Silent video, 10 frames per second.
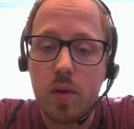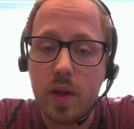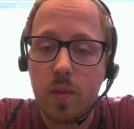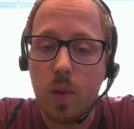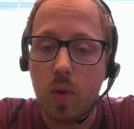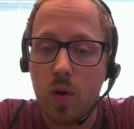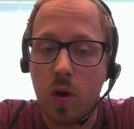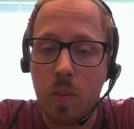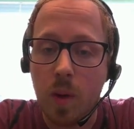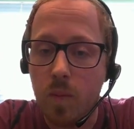that will
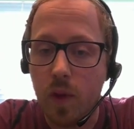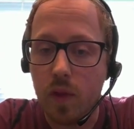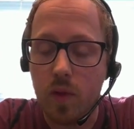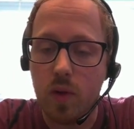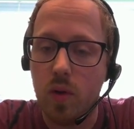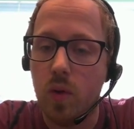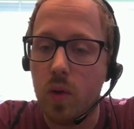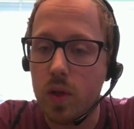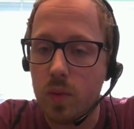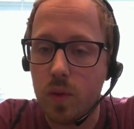come up with
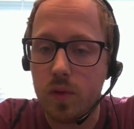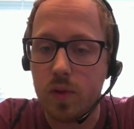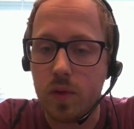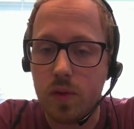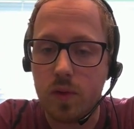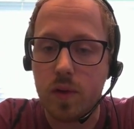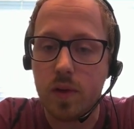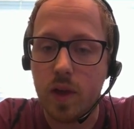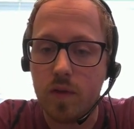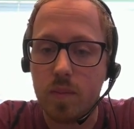all the results that
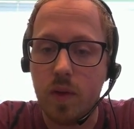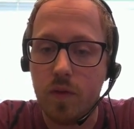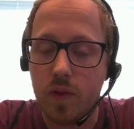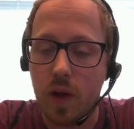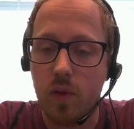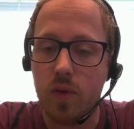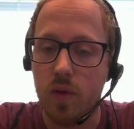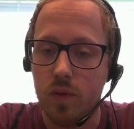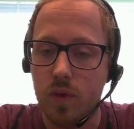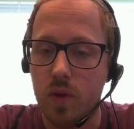have been found
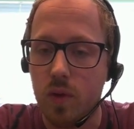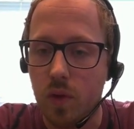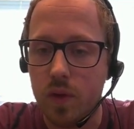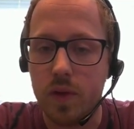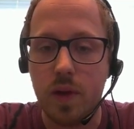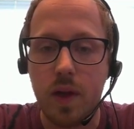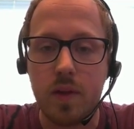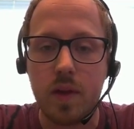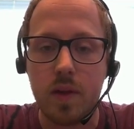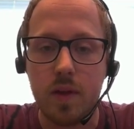of all the
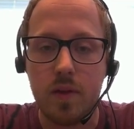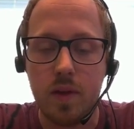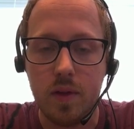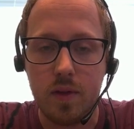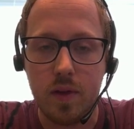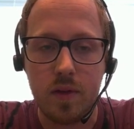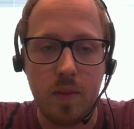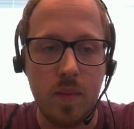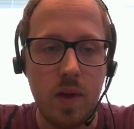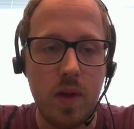data that is in the
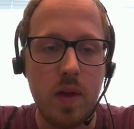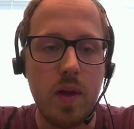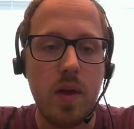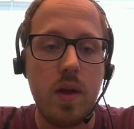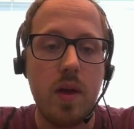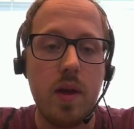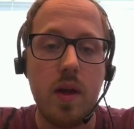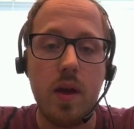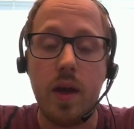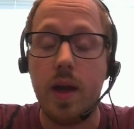system.
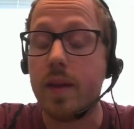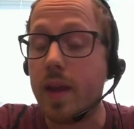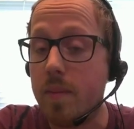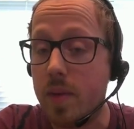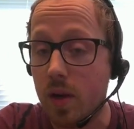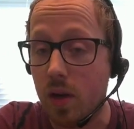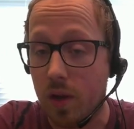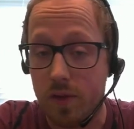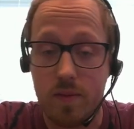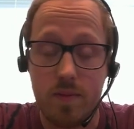And that can be a
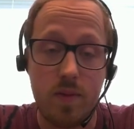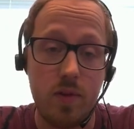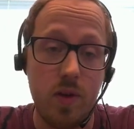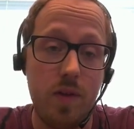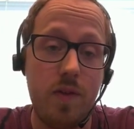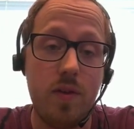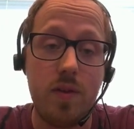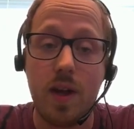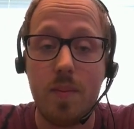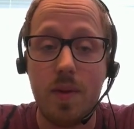lot. So if you
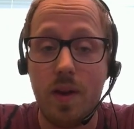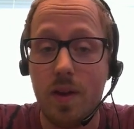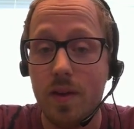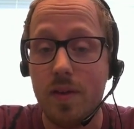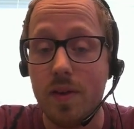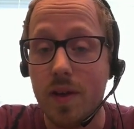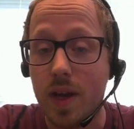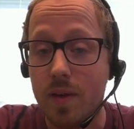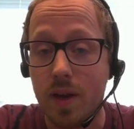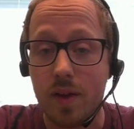type in a
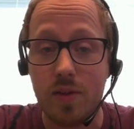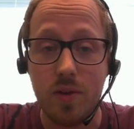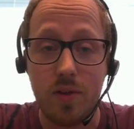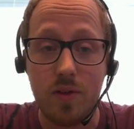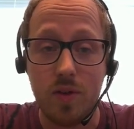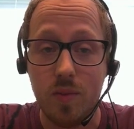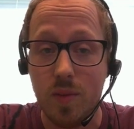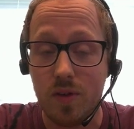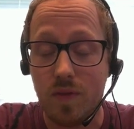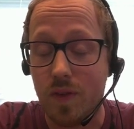generic search term
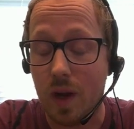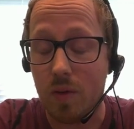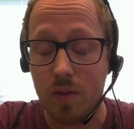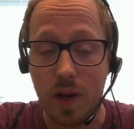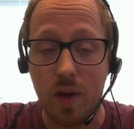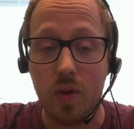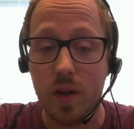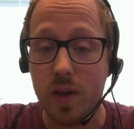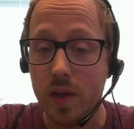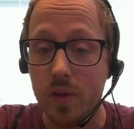as flowering or
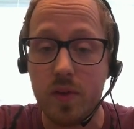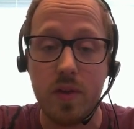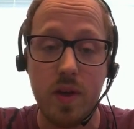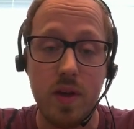yield,